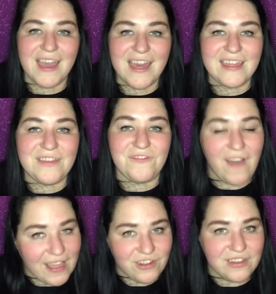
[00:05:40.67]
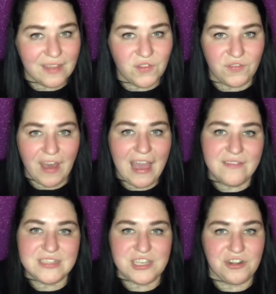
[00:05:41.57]
The final Level
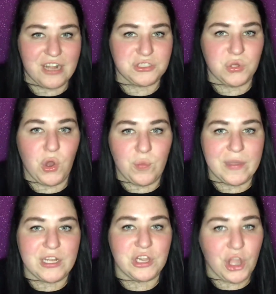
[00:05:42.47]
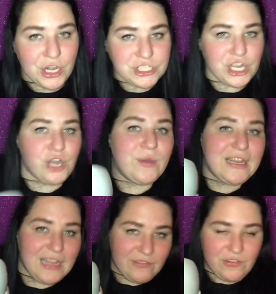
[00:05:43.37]
5 is International Open Large Coed
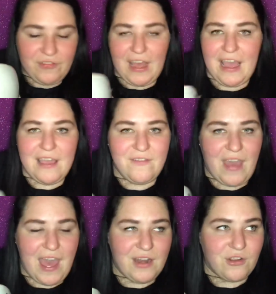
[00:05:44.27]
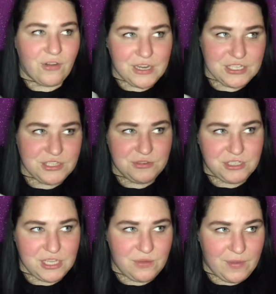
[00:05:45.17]
Level 5, and according to
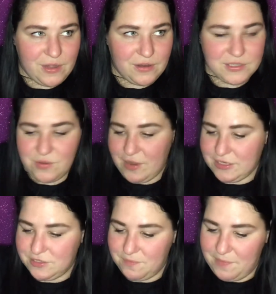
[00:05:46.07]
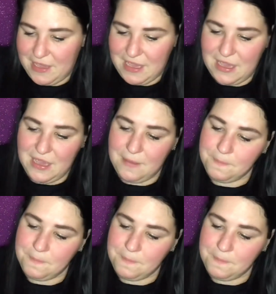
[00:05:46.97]
Sushi, the winner is going to be